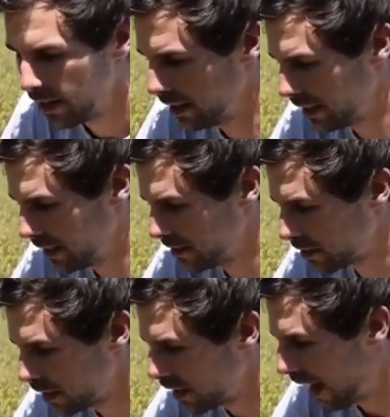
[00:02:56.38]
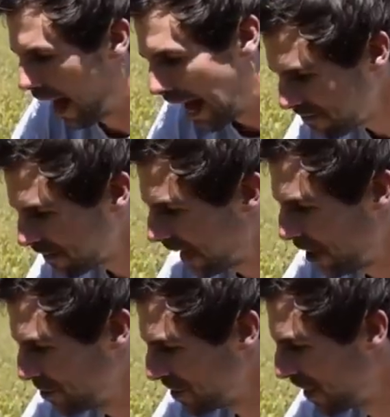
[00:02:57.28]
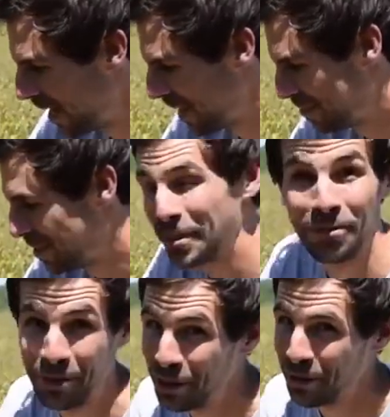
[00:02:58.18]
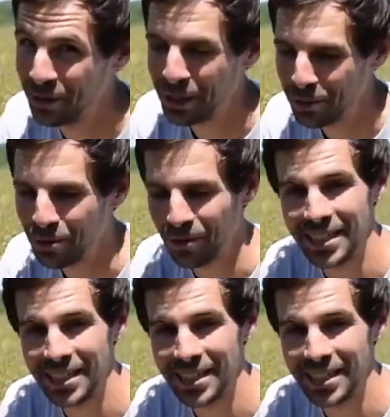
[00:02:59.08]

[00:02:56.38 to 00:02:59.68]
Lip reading: And I found something really, really cool.